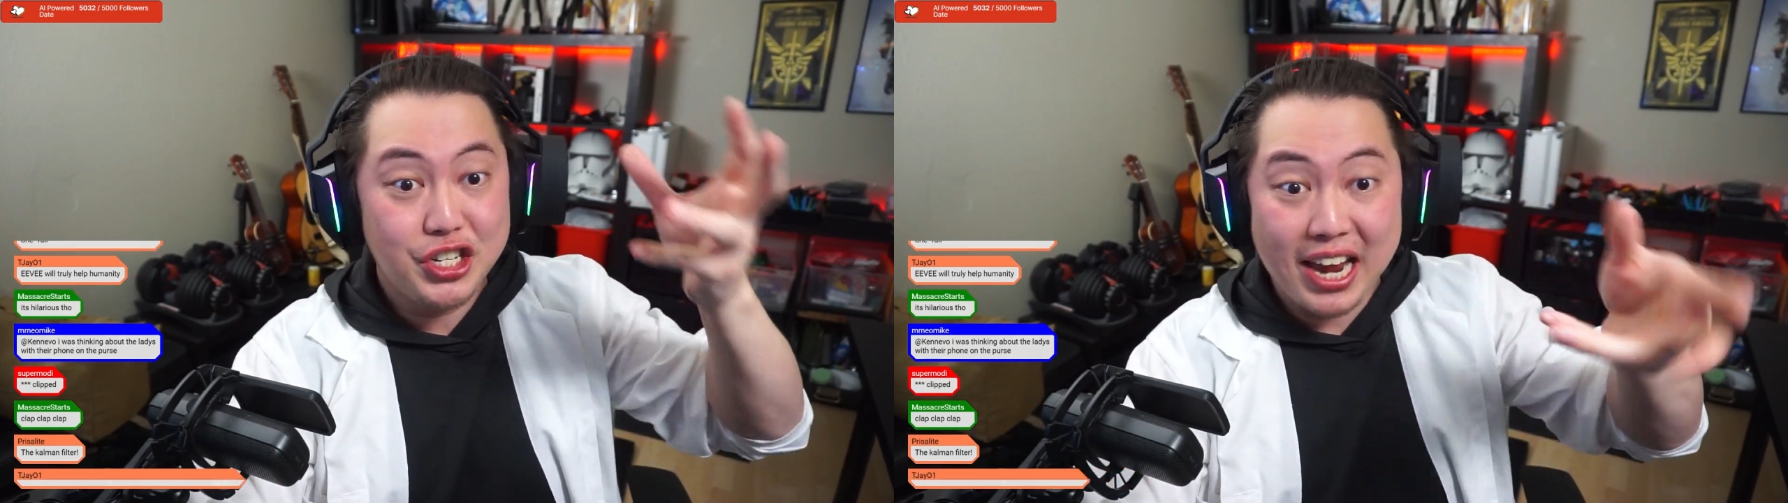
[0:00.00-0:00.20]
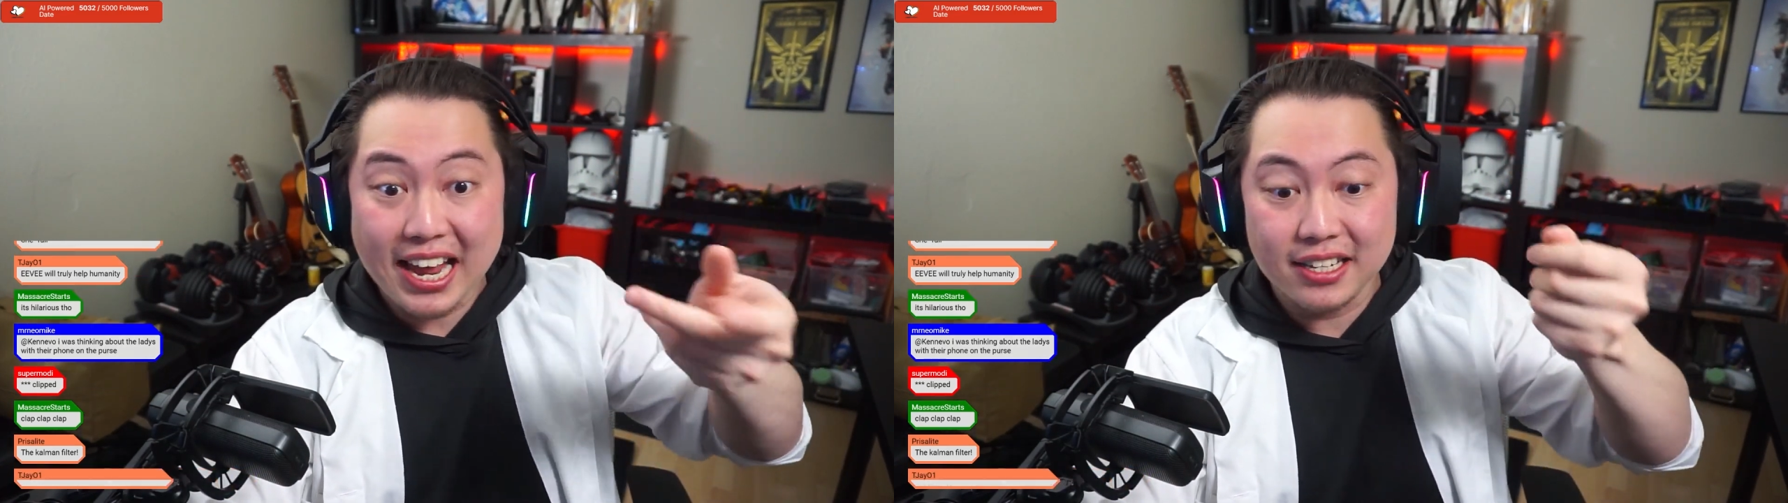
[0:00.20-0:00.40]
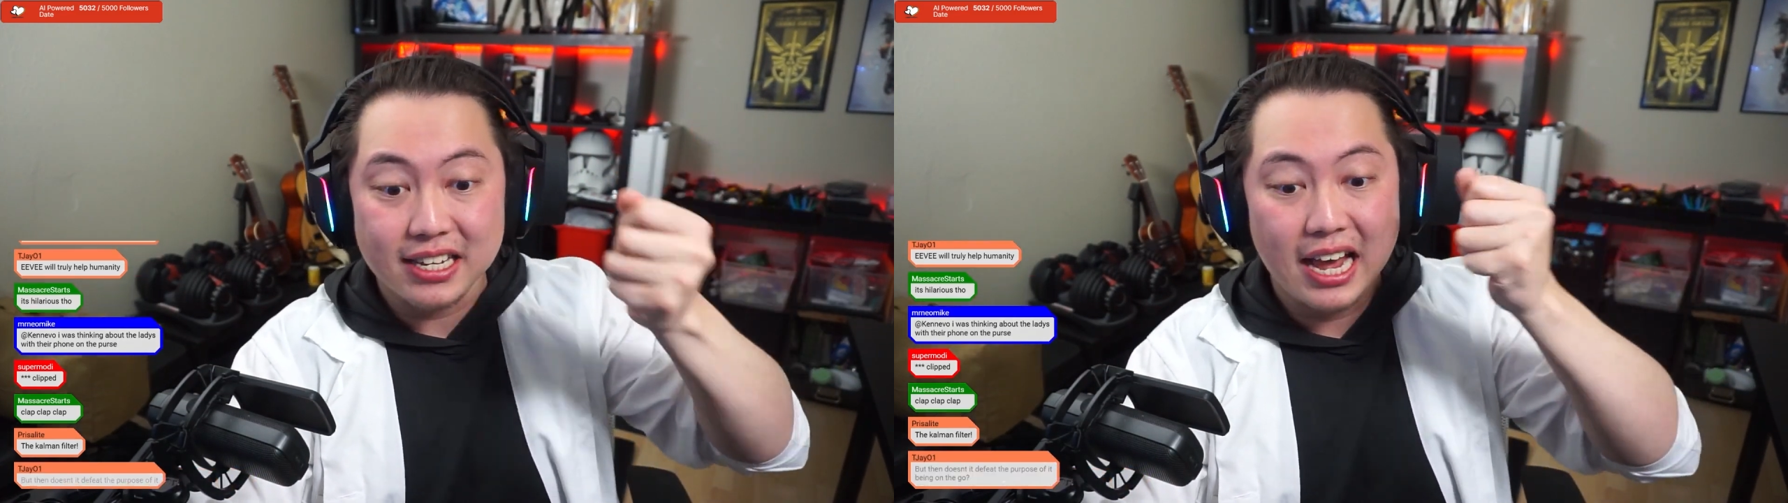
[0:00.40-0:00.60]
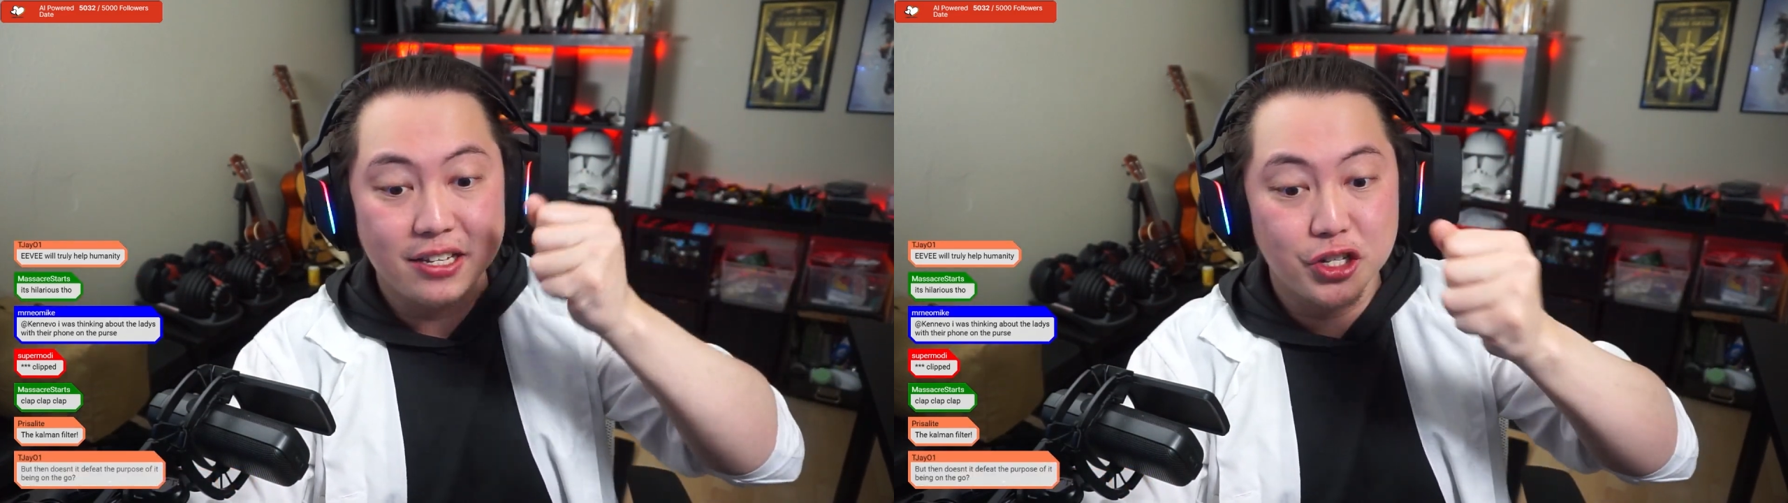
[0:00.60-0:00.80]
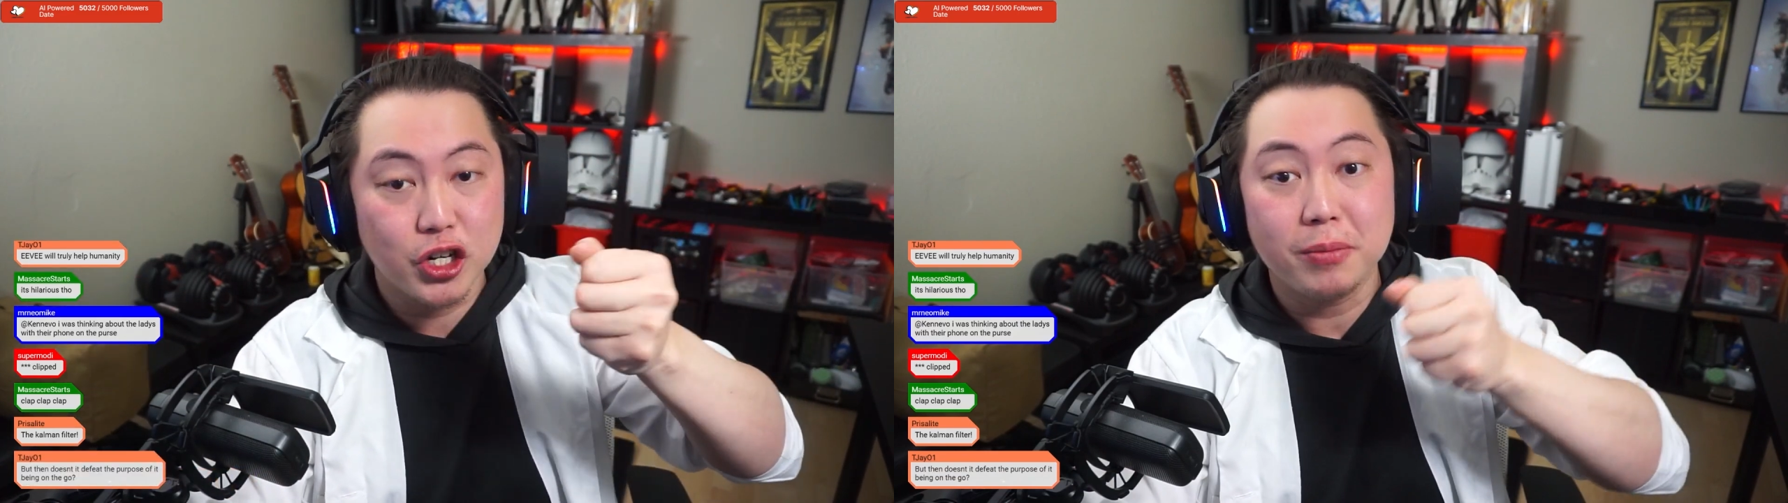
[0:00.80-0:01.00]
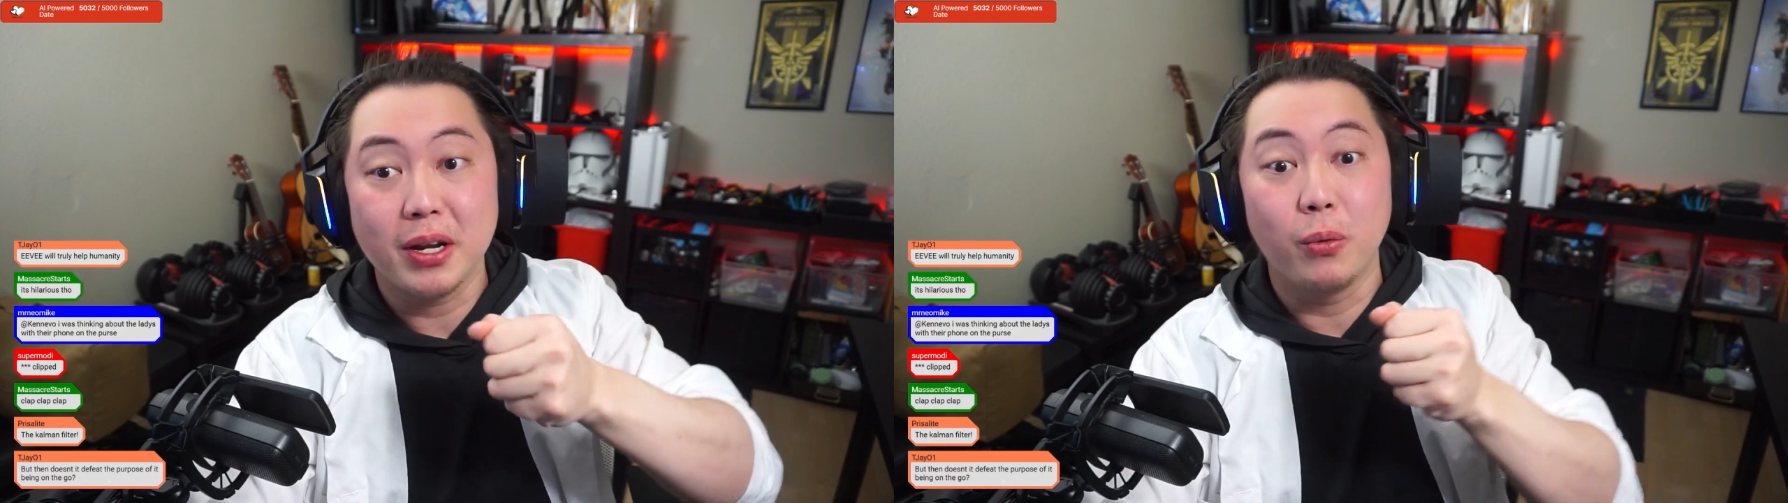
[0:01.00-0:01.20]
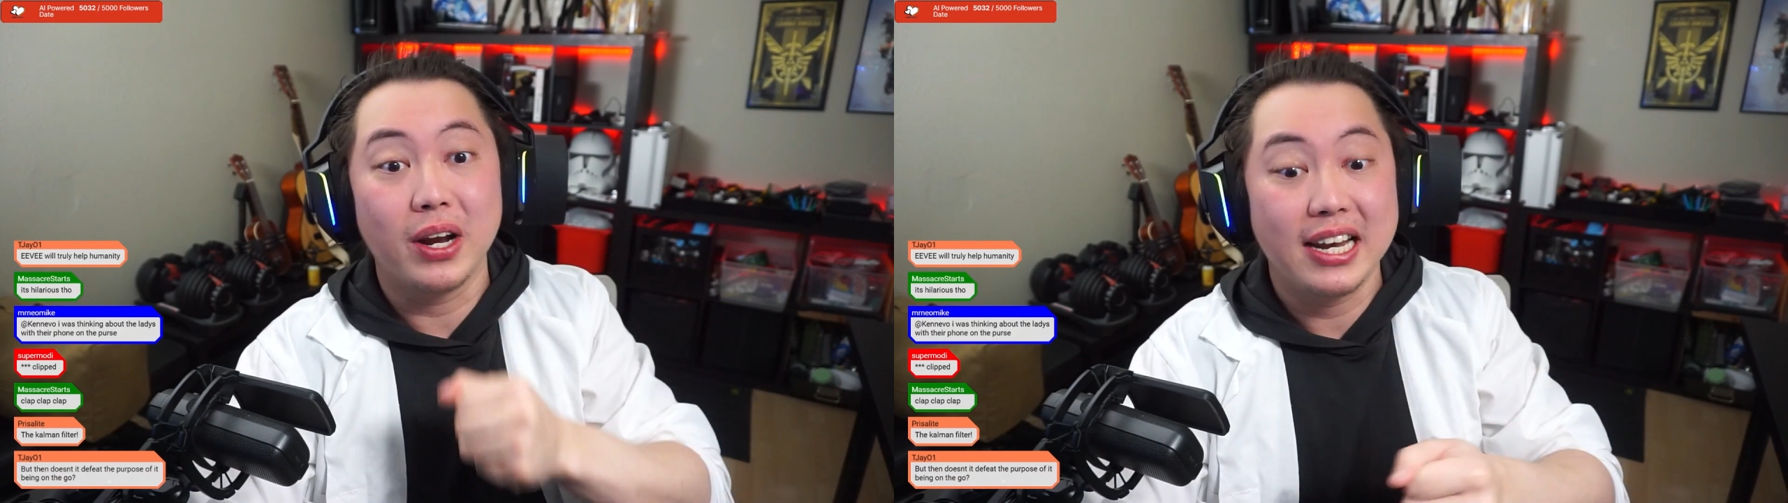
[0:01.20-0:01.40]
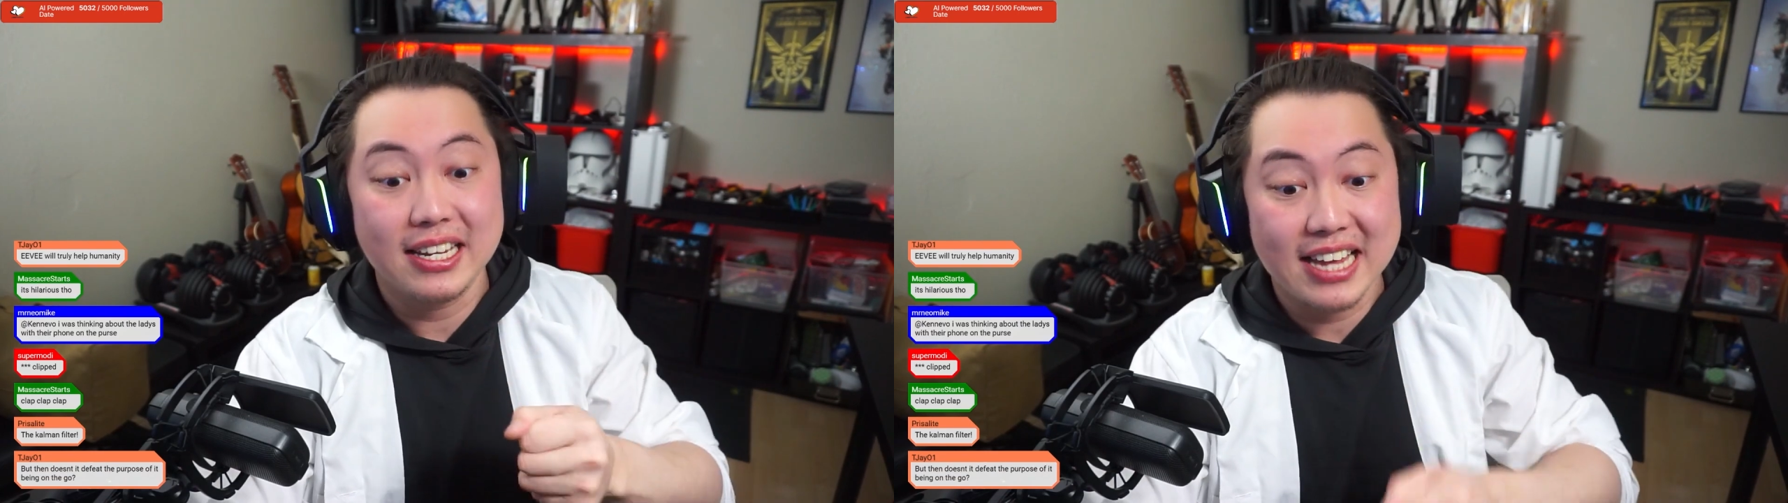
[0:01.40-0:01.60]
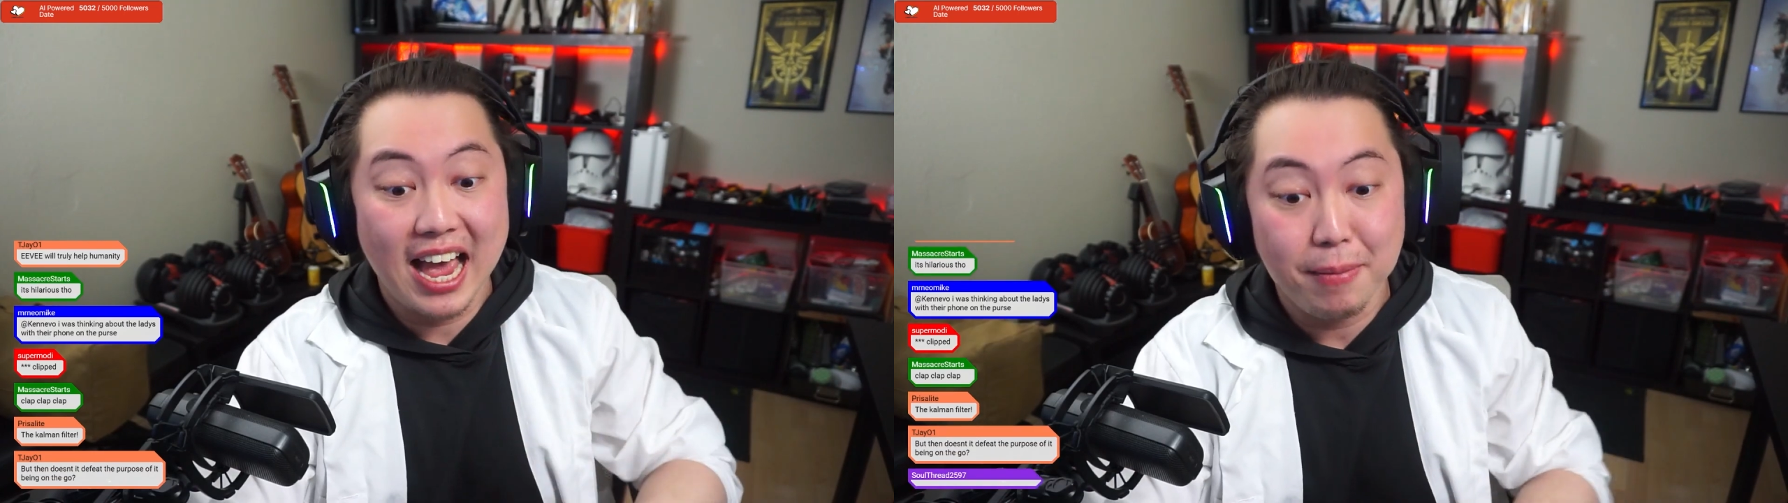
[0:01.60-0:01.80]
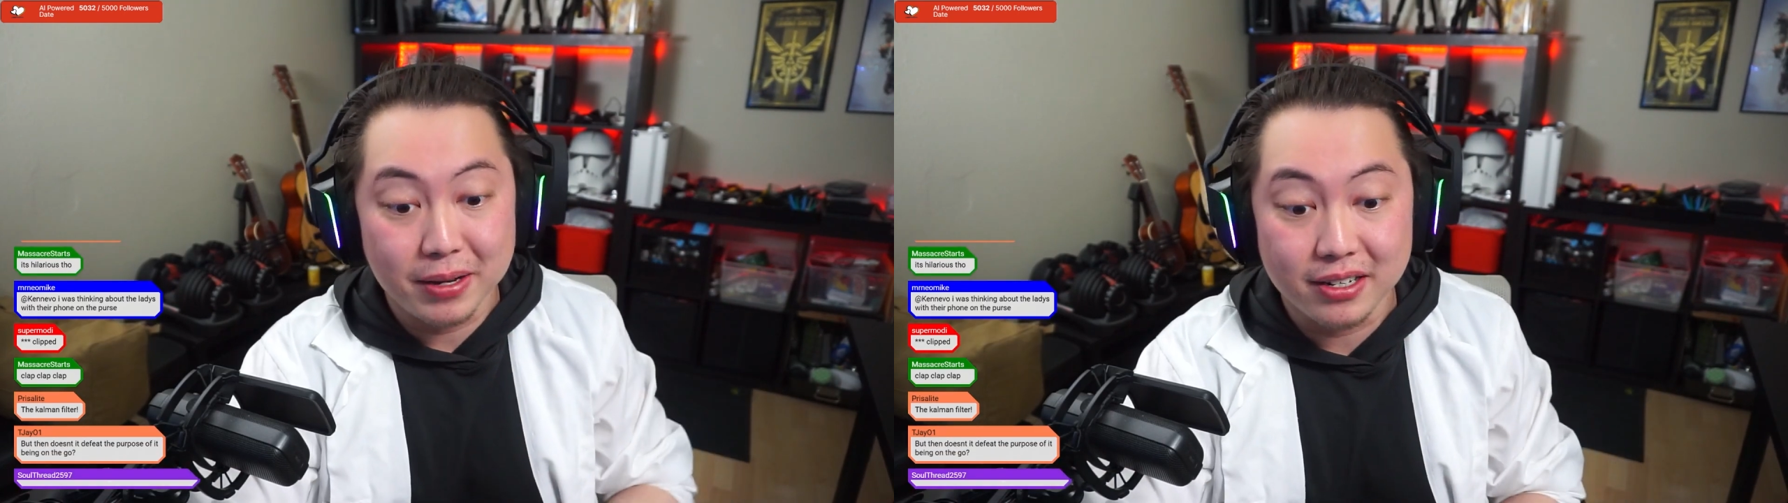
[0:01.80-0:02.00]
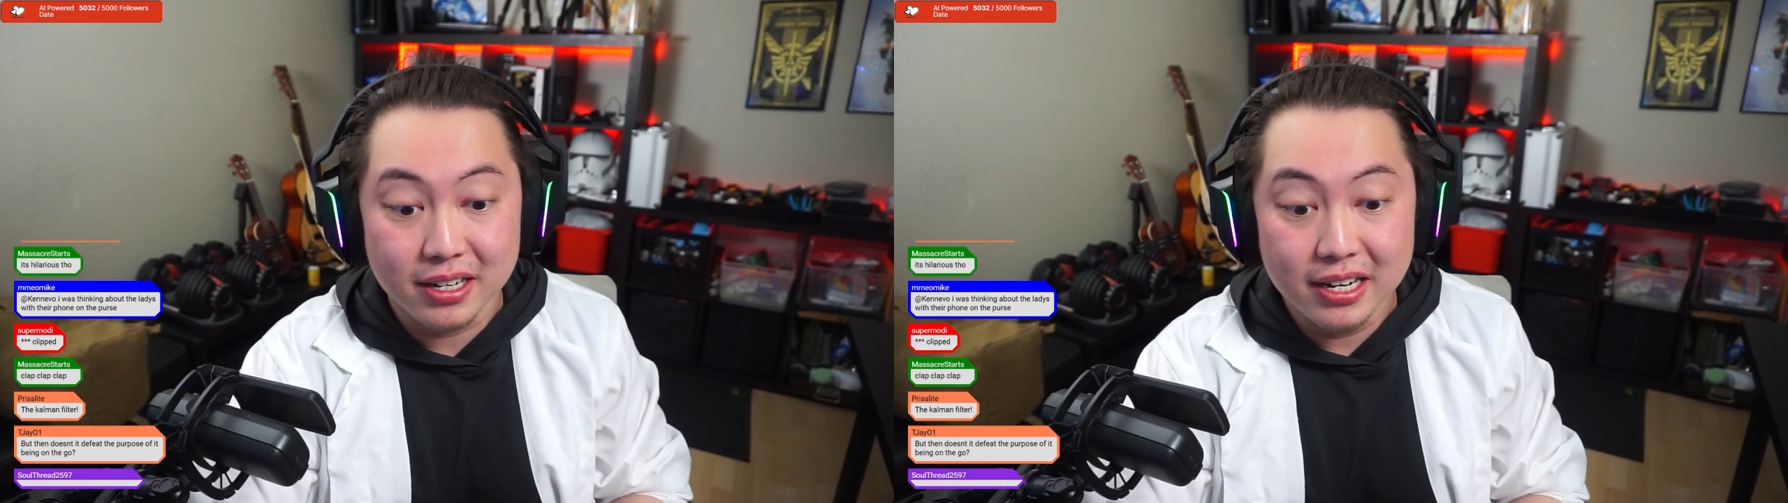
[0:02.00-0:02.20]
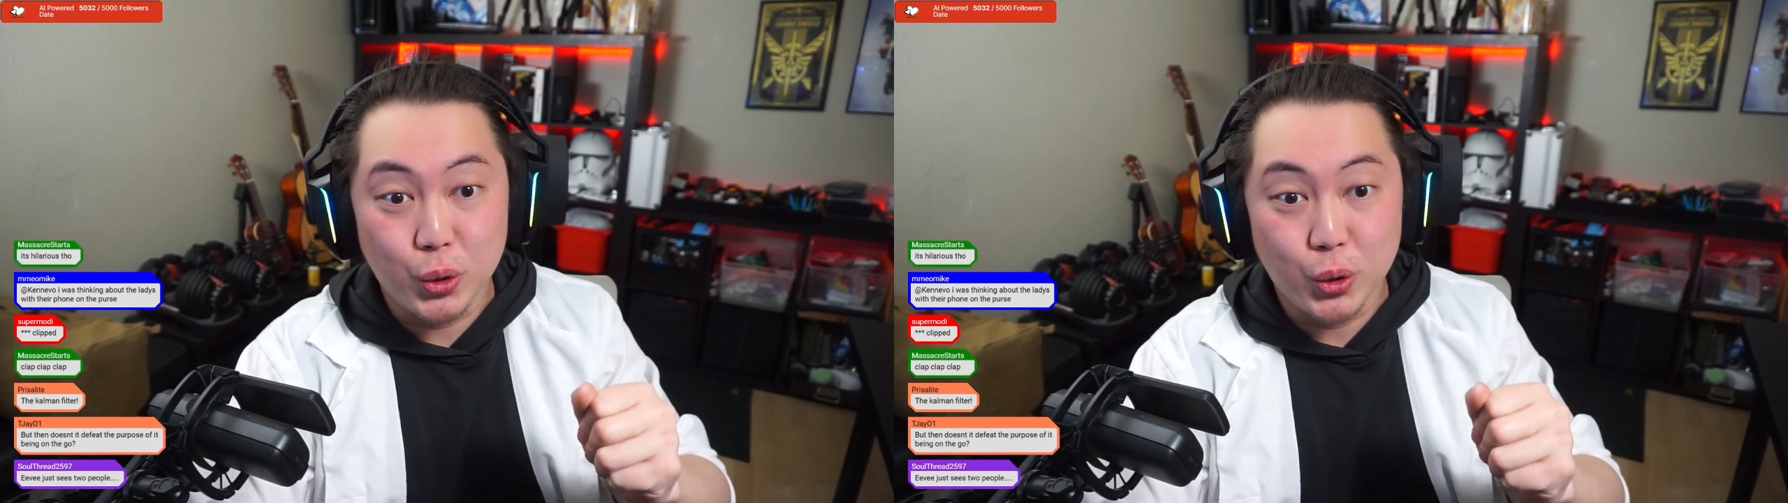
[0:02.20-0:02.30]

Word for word: chance at determining what has happened